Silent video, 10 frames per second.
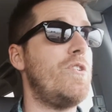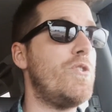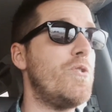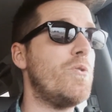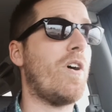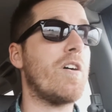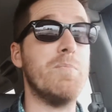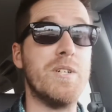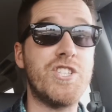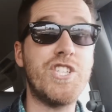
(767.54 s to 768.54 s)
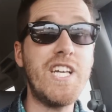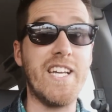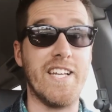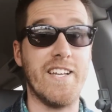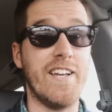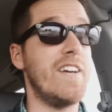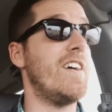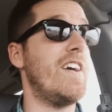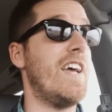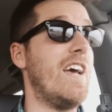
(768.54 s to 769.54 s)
you are a machine.